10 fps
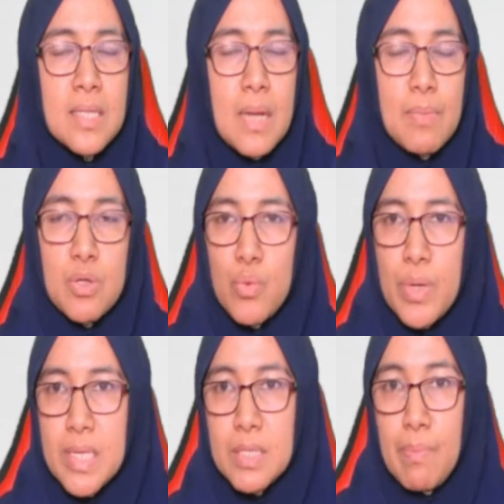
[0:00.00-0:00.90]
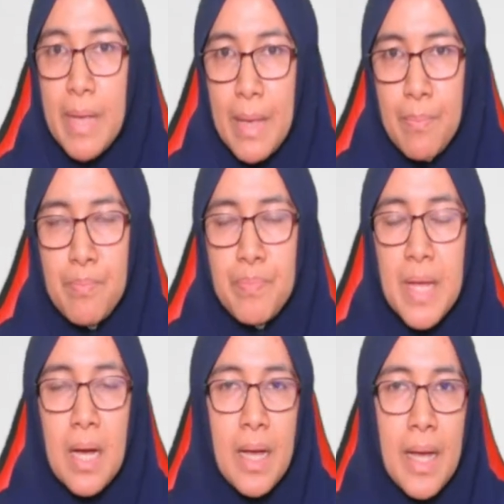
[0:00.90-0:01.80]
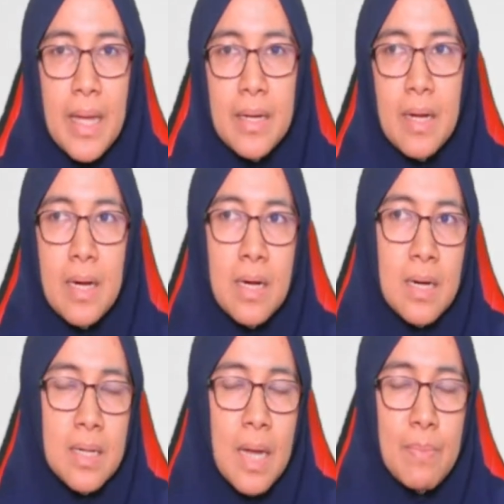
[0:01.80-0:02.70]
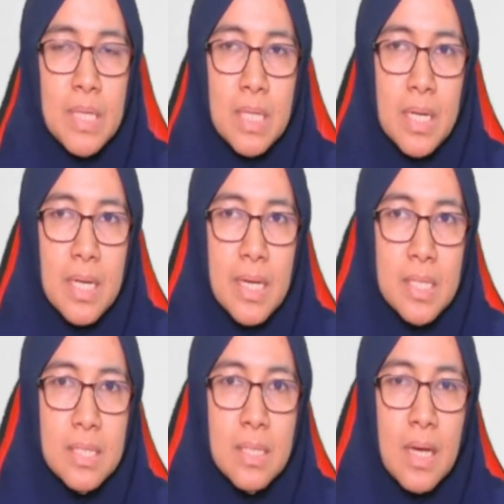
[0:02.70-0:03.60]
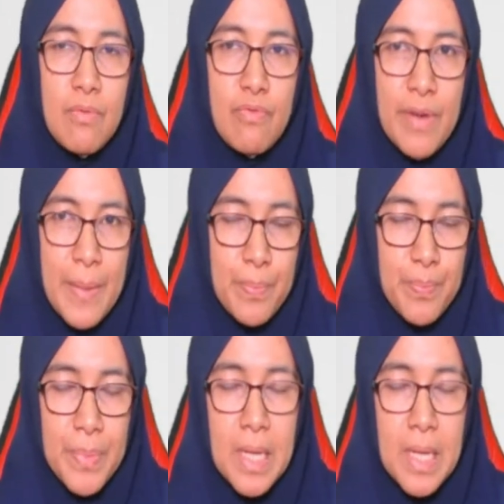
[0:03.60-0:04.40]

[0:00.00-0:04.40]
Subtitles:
Number two is beam, and number three is frame.